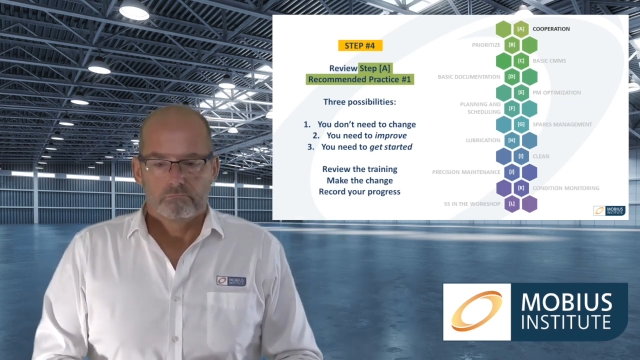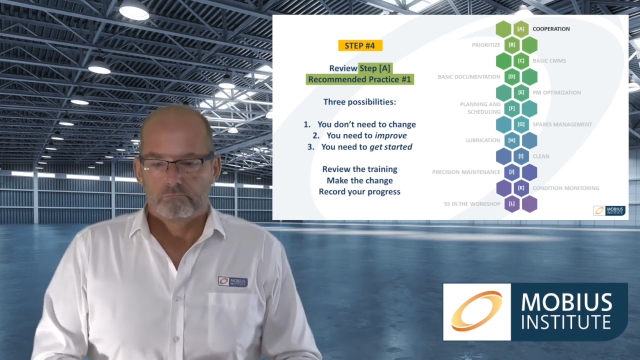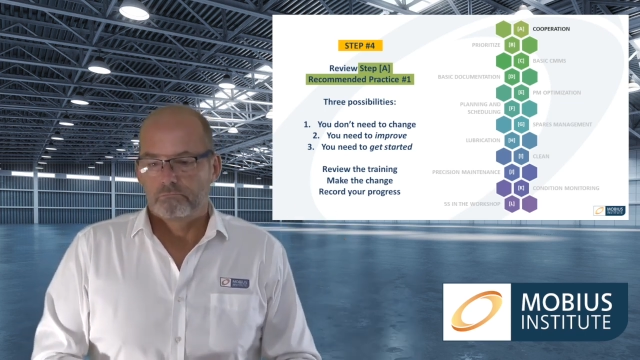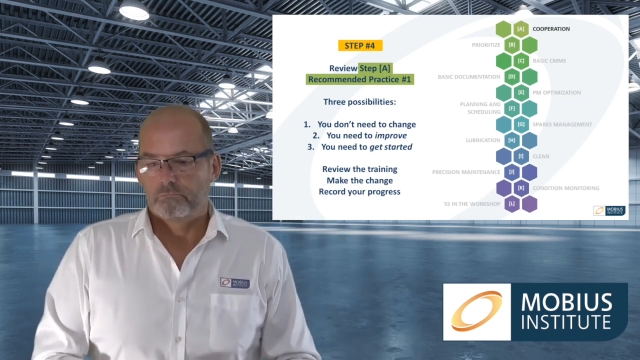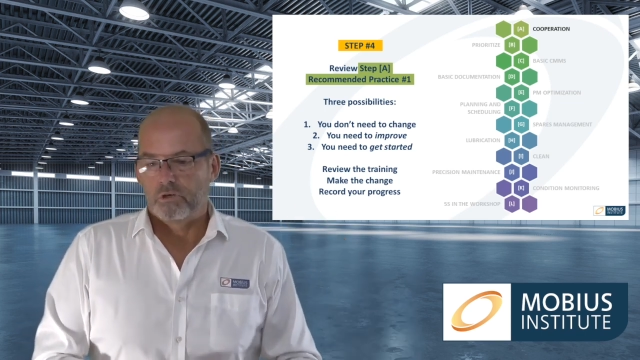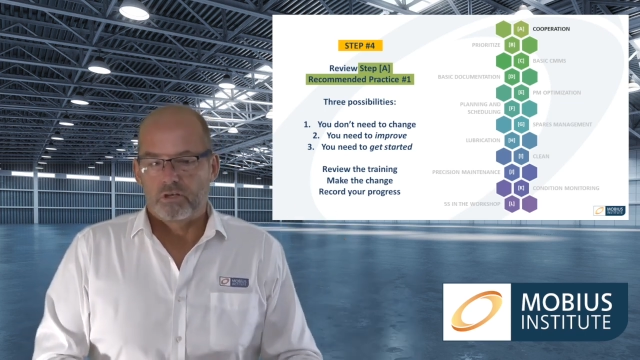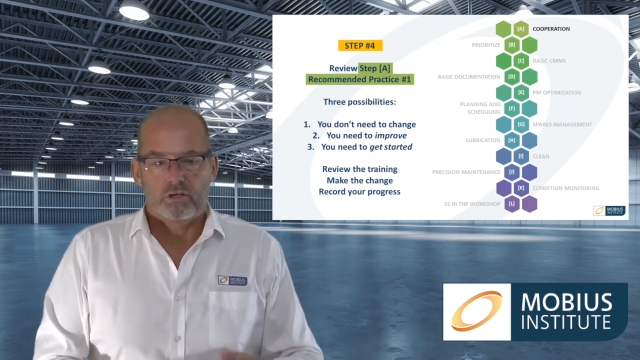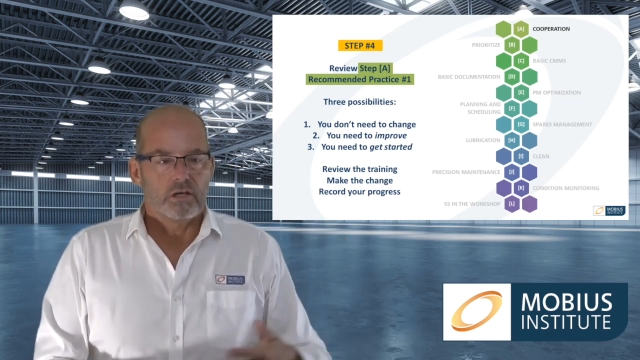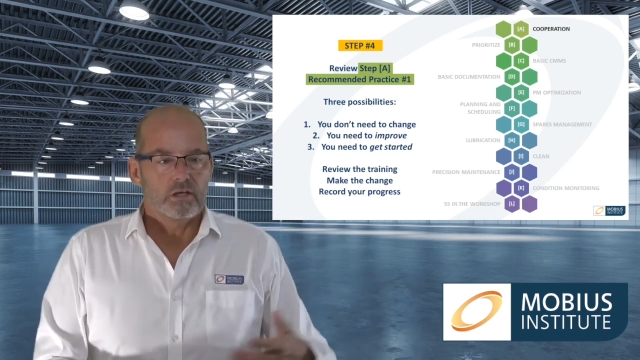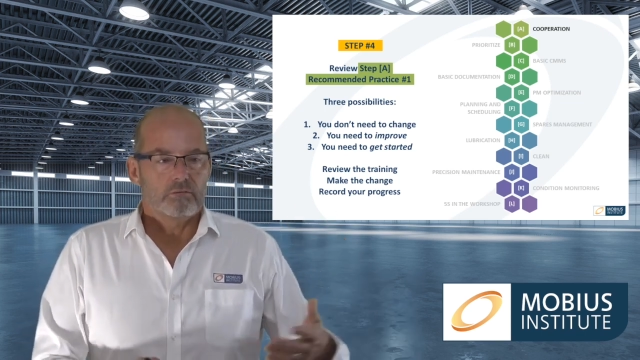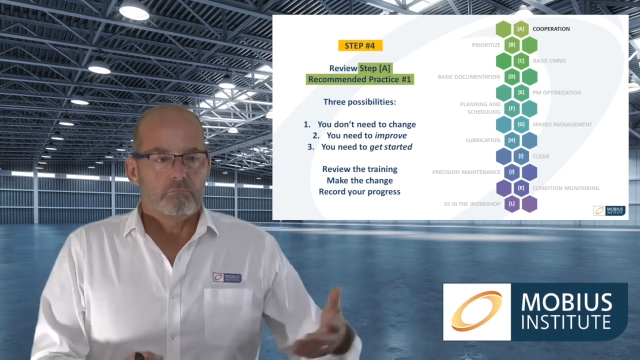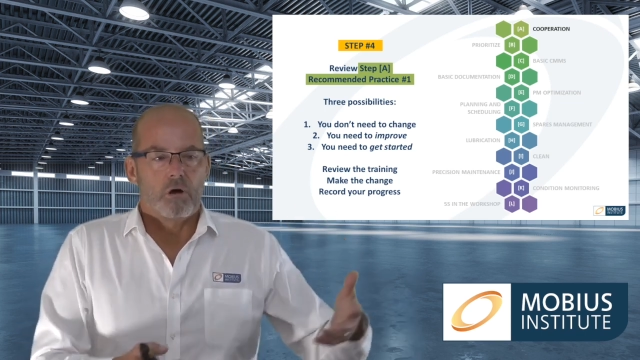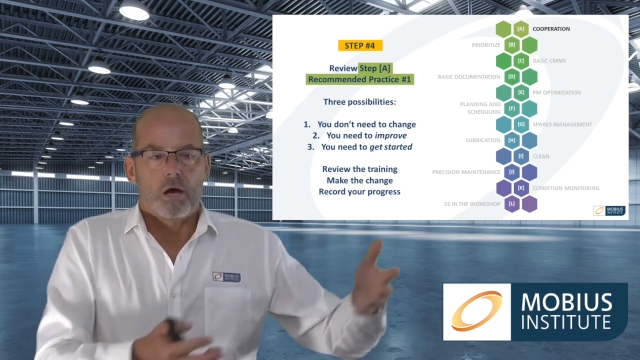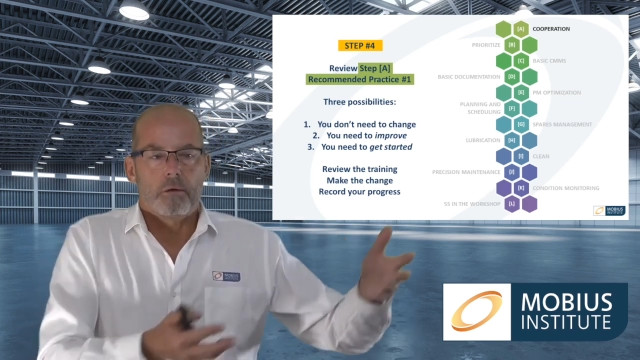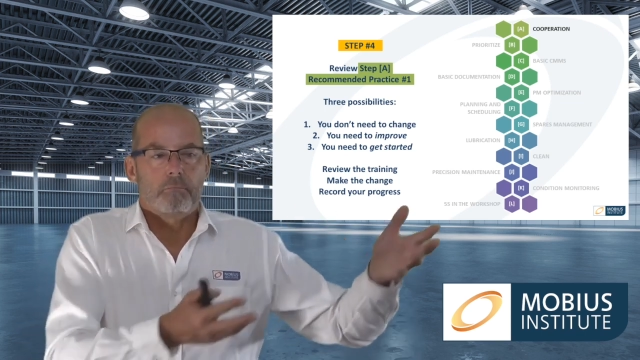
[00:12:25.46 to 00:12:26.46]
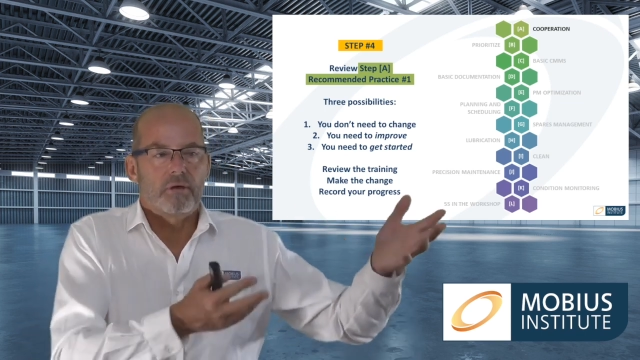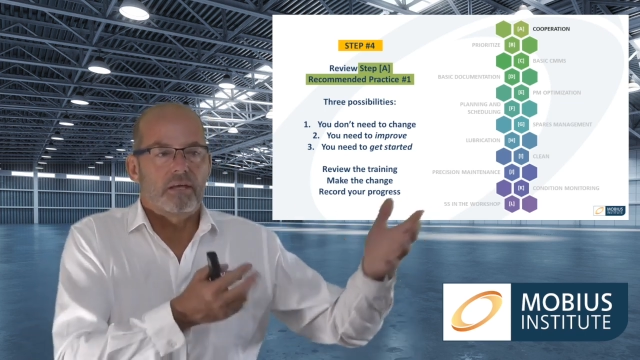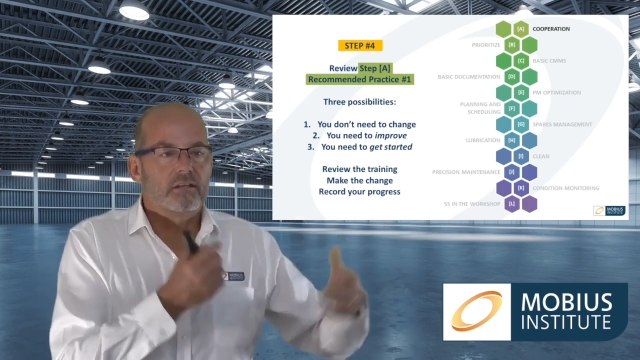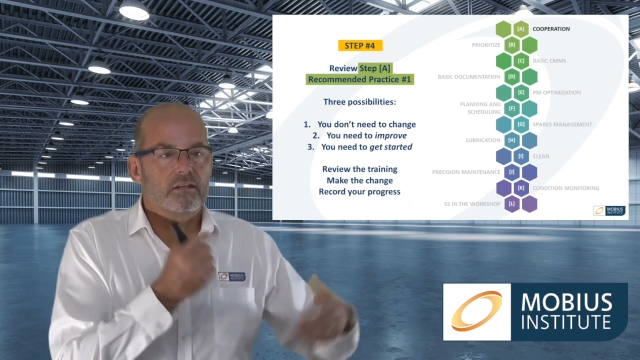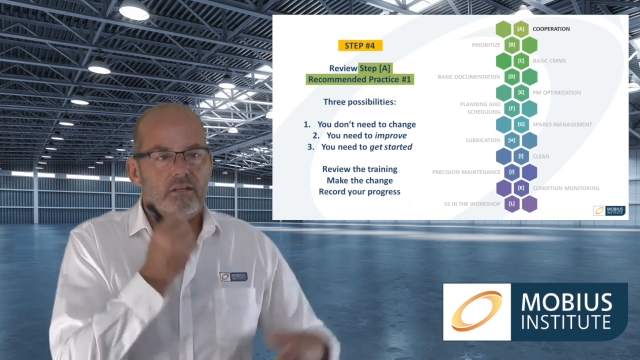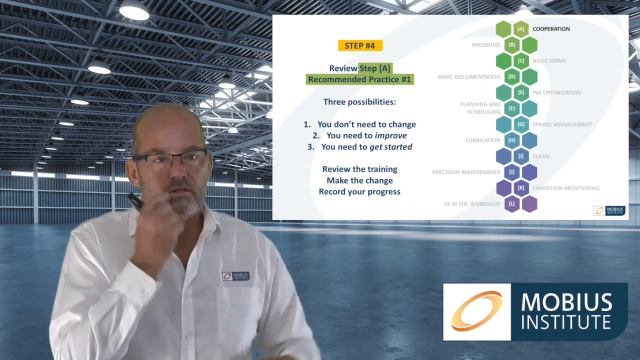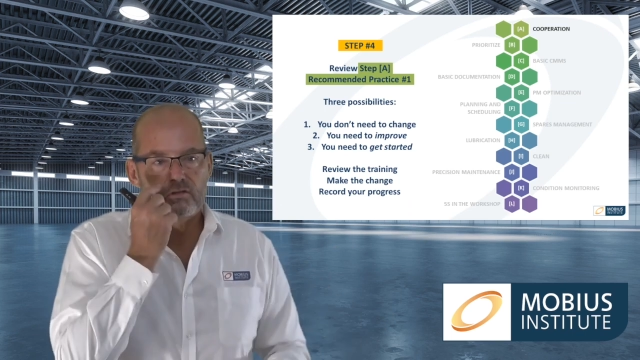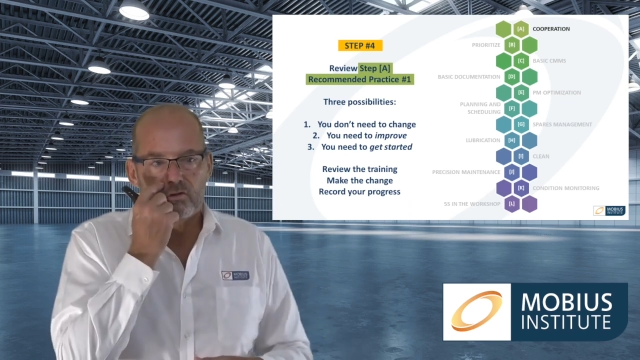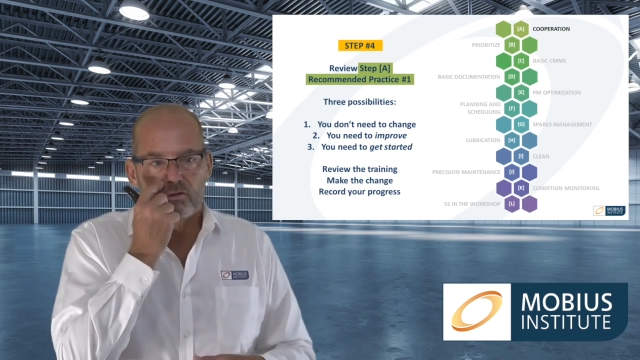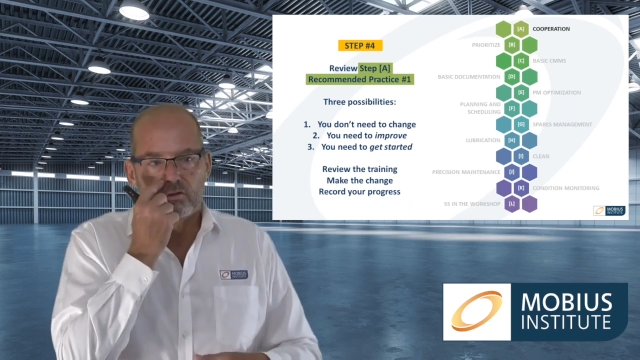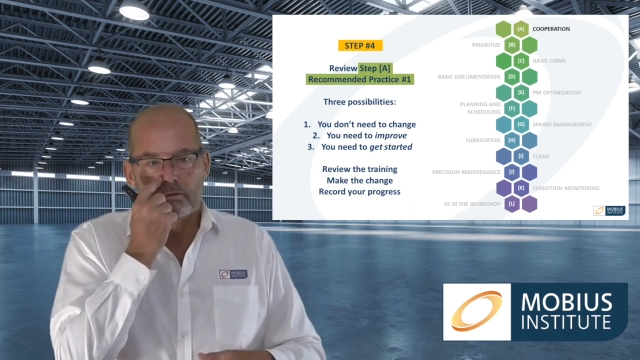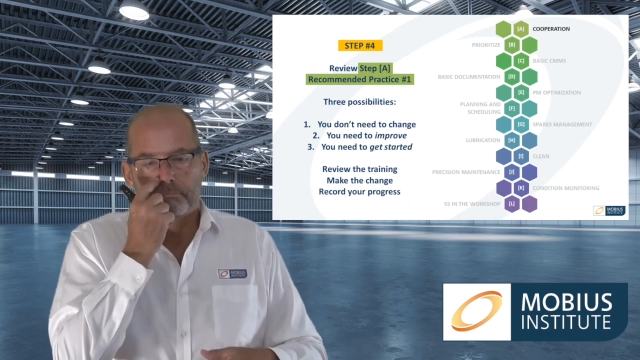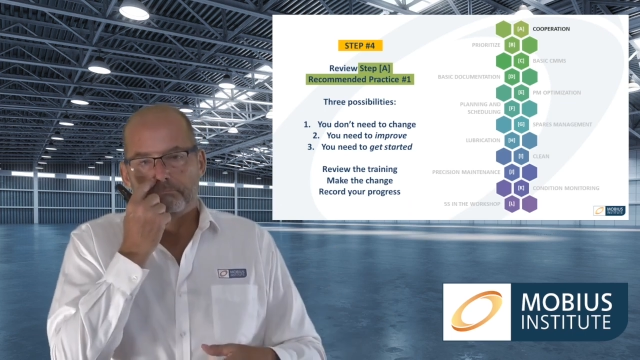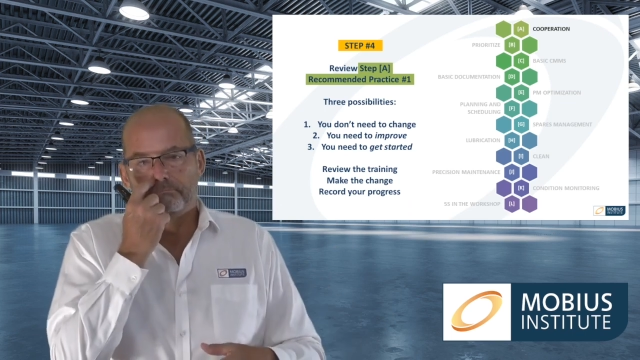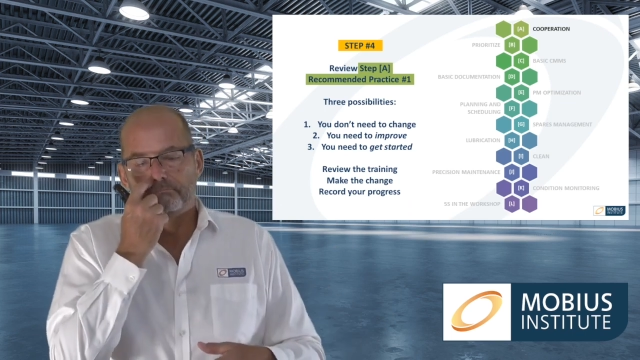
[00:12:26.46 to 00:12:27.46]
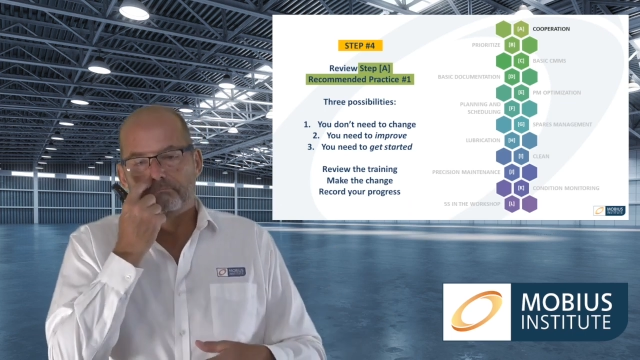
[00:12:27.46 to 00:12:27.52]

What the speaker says: It might mean that you're